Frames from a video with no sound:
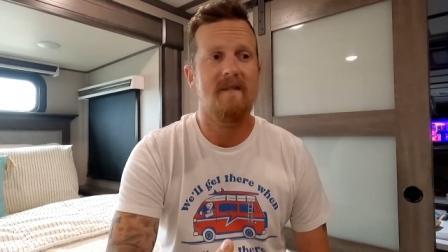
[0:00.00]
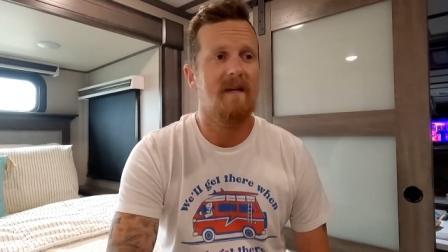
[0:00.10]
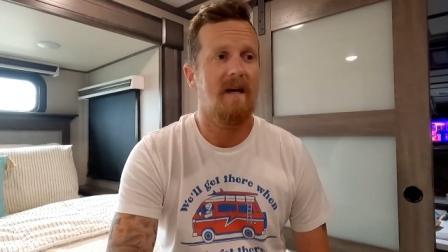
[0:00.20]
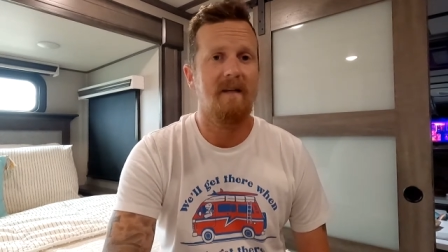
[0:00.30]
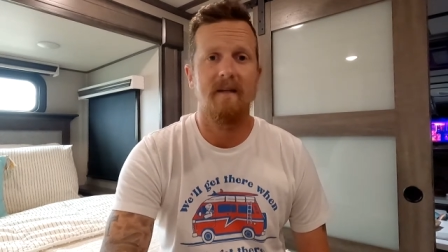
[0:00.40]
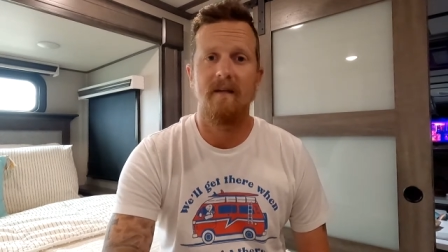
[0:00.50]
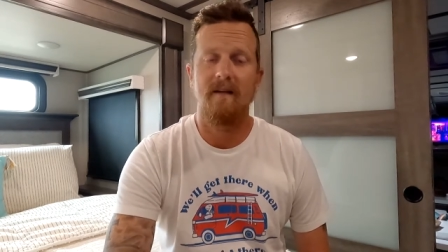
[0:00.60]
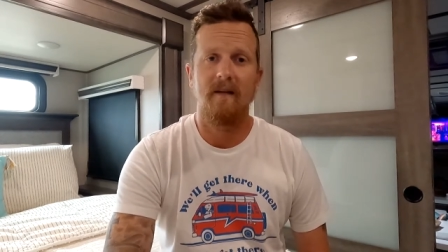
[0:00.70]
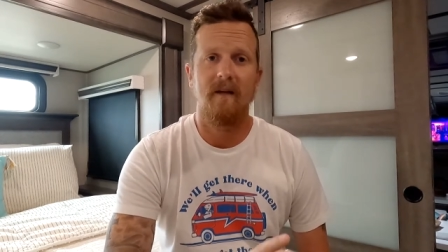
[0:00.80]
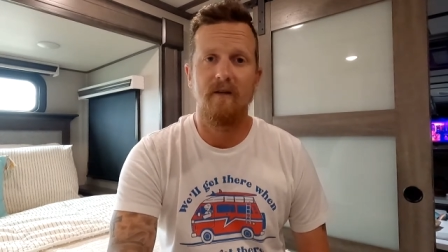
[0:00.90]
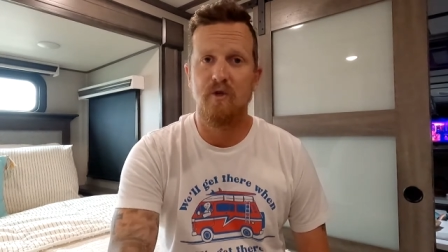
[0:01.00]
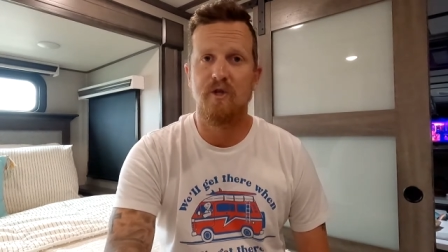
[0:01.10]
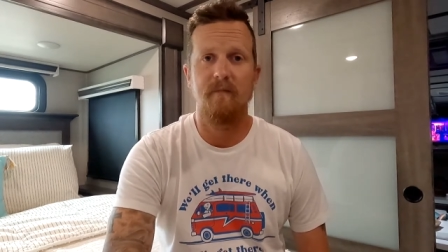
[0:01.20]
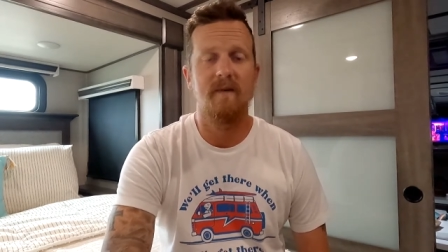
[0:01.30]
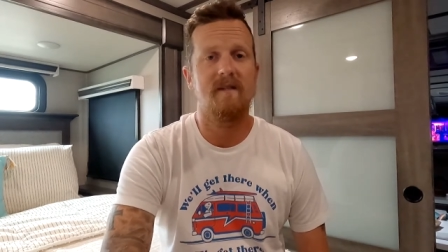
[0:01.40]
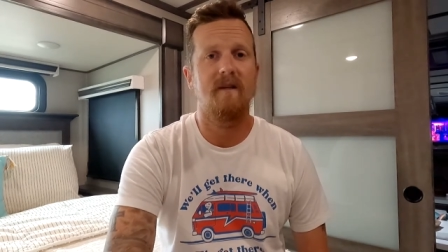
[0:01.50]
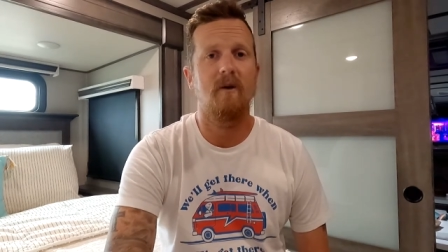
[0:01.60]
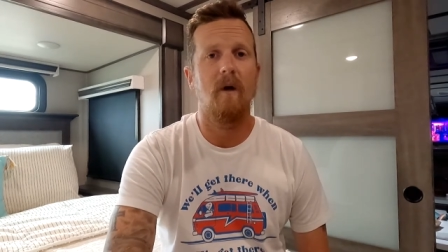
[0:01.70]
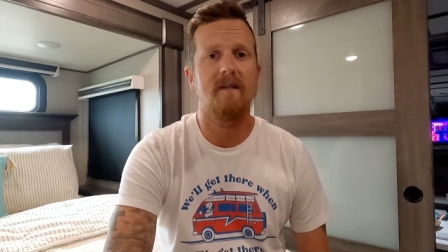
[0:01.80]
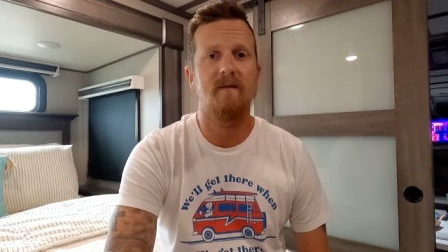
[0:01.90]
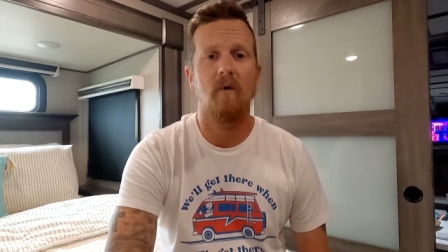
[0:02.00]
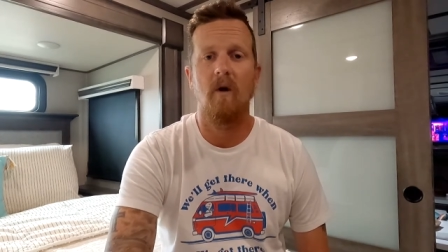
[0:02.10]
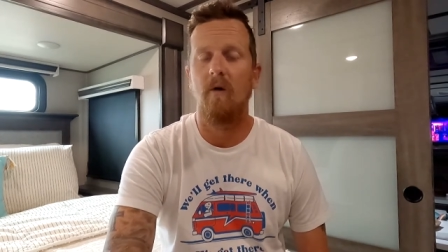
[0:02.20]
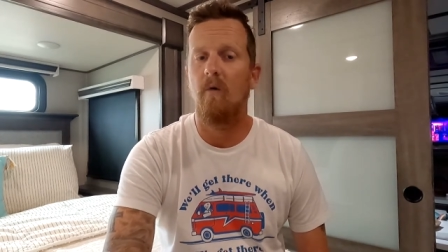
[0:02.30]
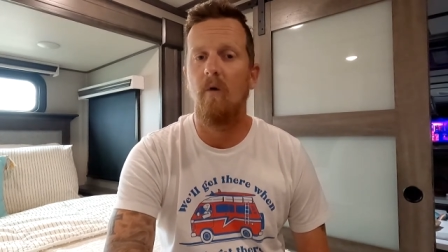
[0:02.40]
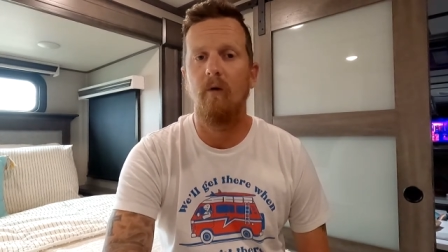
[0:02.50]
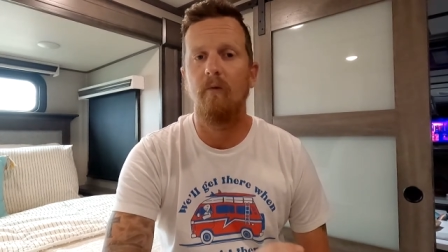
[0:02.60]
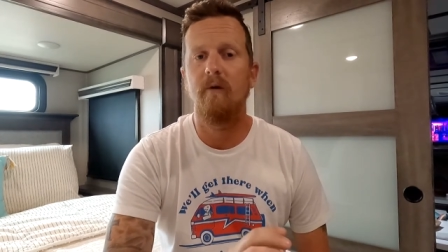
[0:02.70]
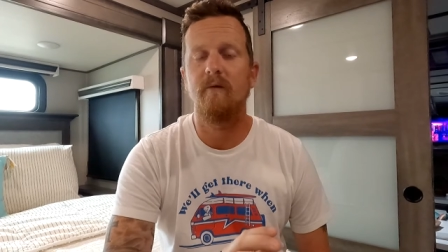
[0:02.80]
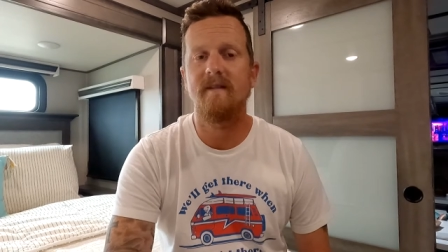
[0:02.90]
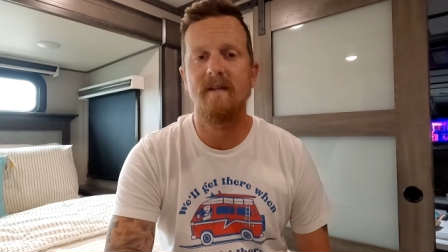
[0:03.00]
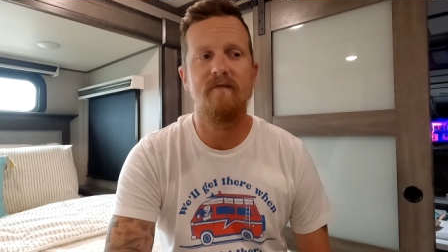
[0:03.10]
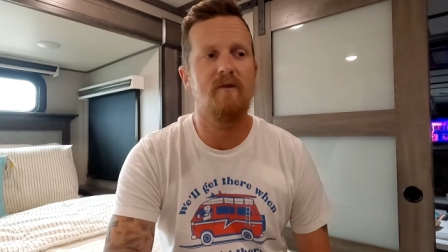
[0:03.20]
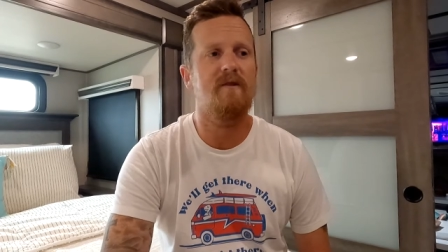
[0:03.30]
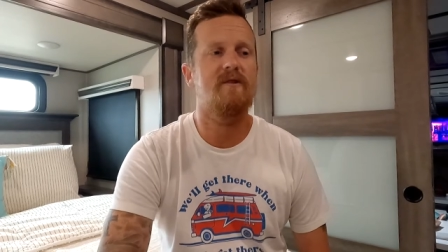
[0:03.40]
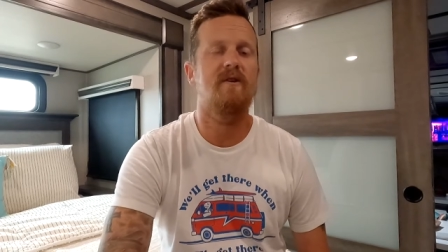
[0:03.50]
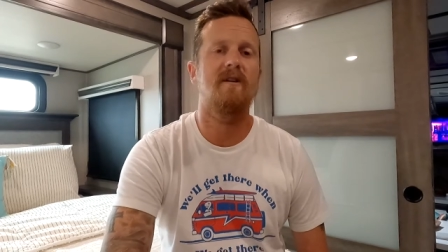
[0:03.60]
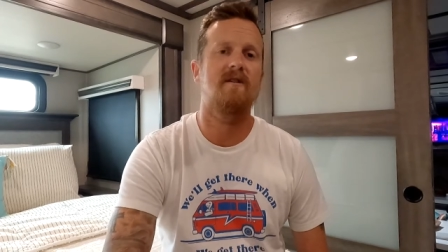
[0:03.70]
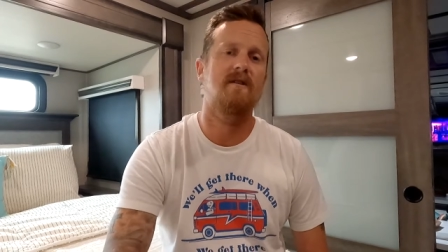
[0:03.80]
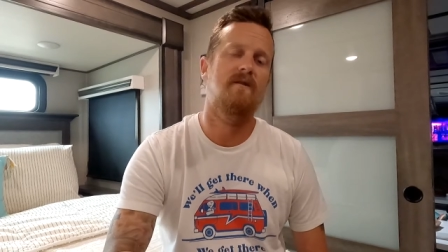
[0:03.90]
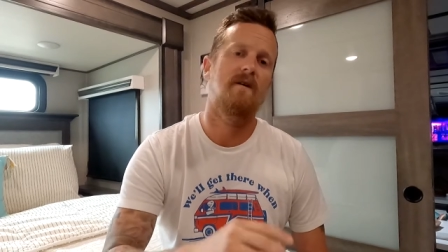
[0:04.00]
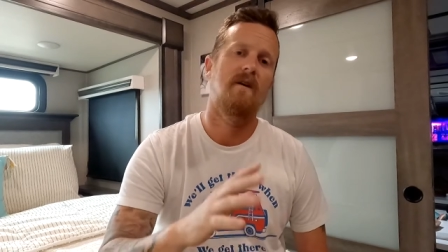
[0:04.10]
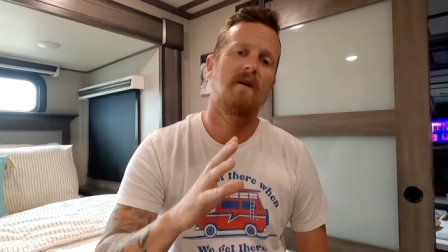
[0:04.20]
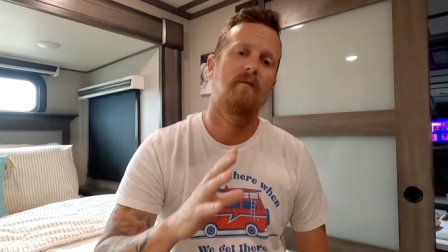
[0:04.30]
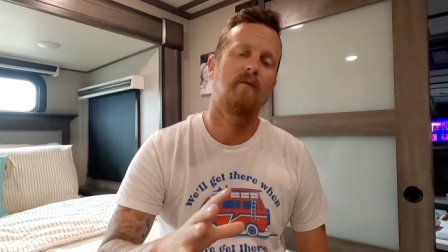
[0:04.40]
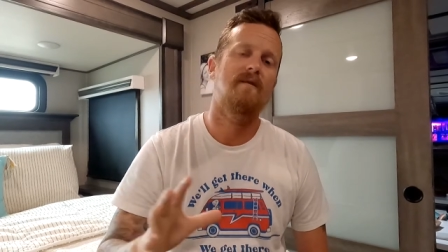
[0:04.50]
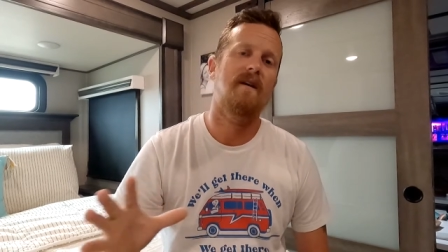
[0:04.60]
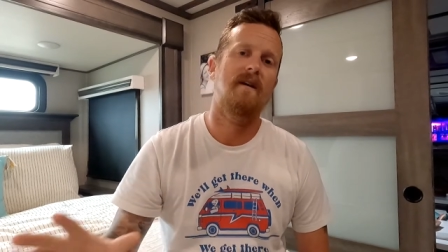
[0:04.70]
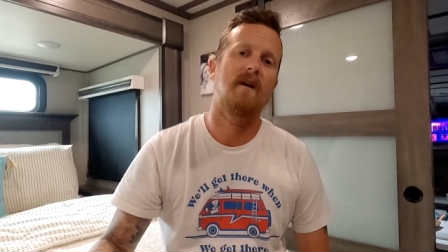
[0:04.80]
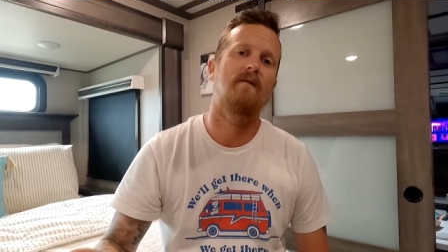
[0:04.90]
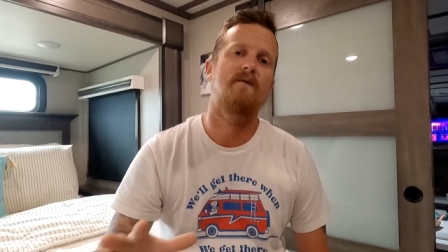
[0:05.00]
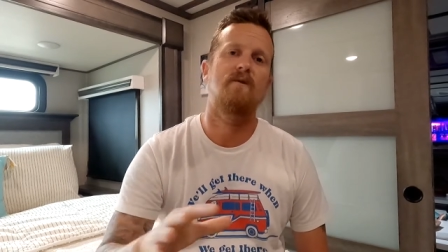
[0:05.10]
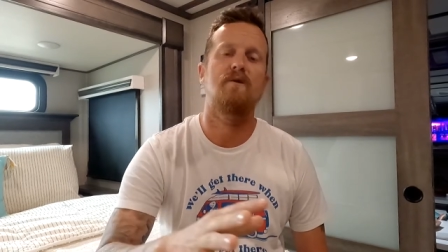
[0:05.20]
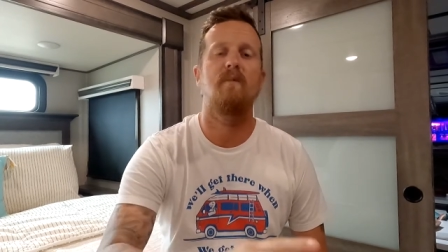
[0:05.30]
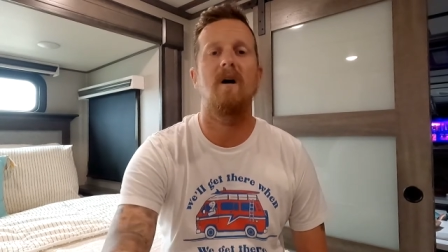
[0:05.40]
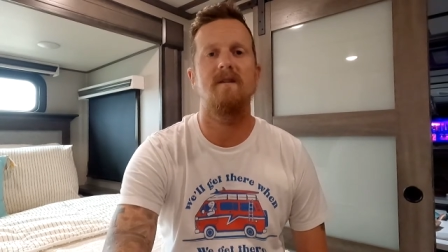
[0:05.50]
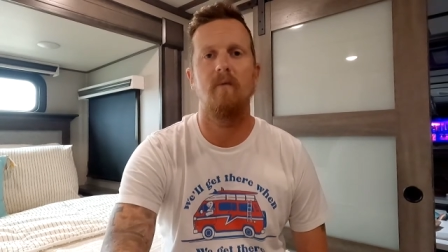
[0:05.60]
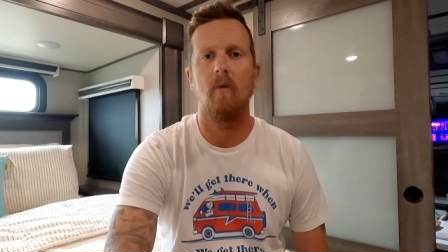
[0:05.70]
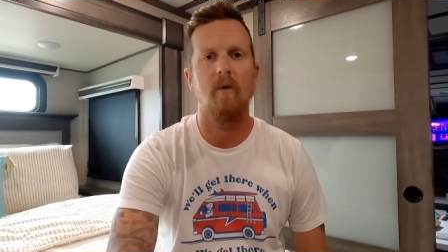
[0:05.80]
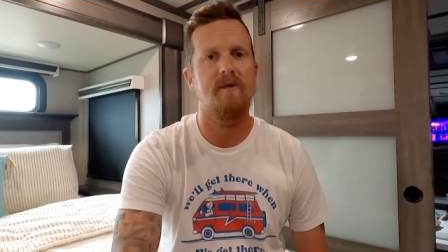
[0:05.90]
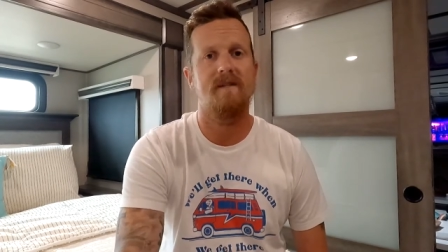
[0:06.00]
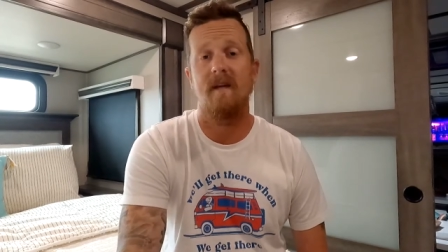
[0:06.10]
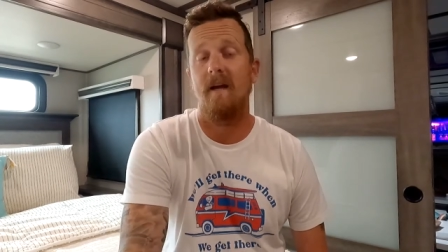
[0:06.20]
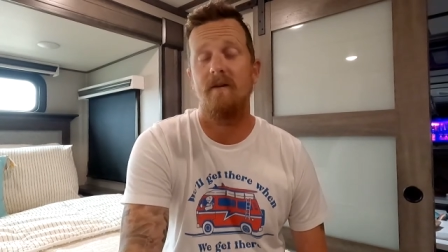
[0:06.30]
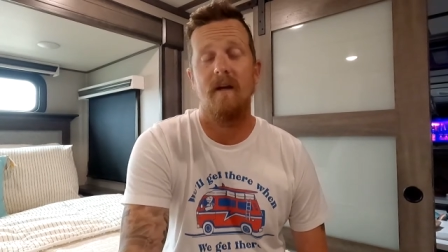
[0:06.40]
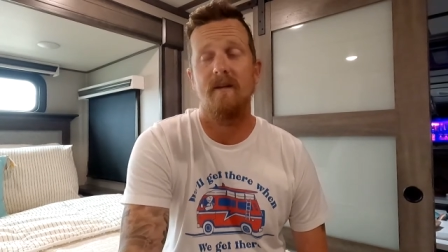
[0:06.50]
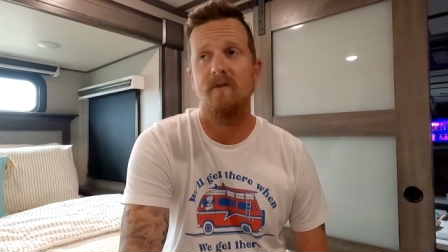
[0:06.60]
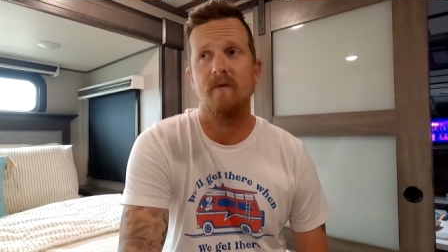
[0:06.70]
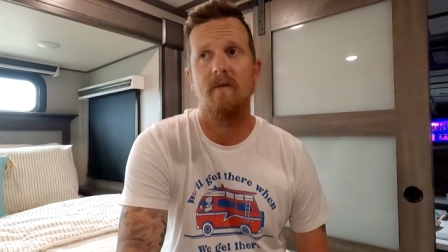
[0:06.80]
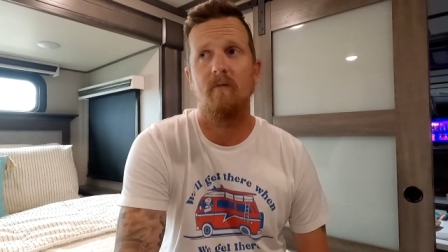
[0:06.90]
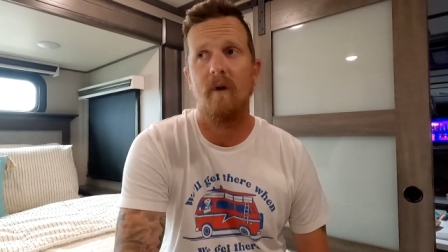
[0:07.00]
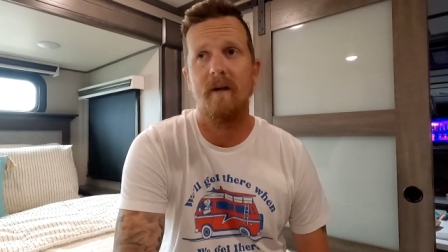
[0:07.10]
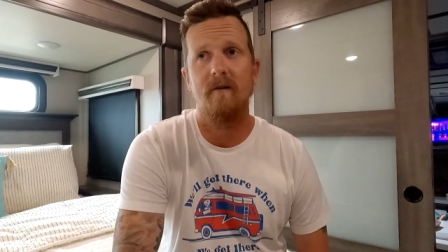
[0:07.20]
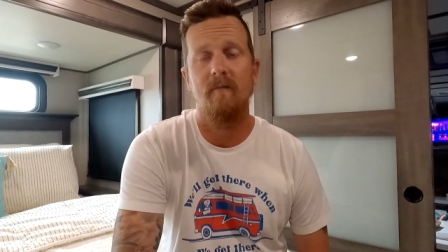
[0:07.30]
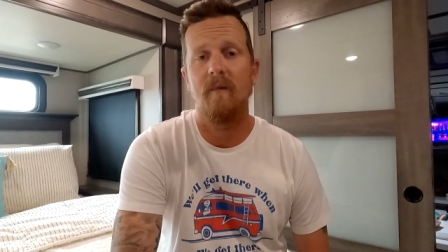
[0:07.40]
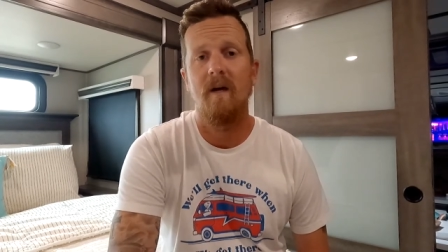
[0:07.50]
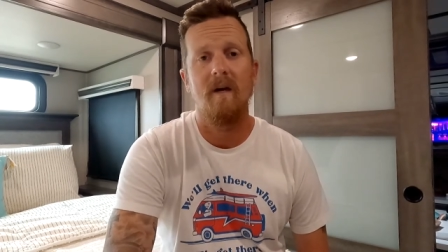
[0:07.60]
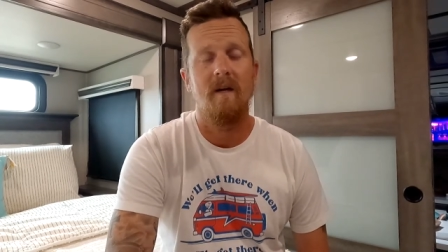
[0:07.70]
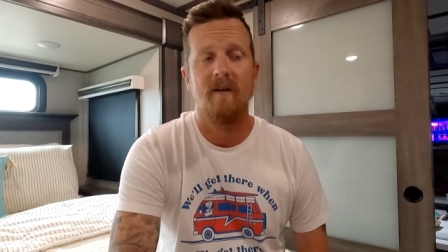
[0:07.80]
saying that your shipment's going to go out tomorrow, or we received your instructions, we'll take care of it as soon as possible, or just answering random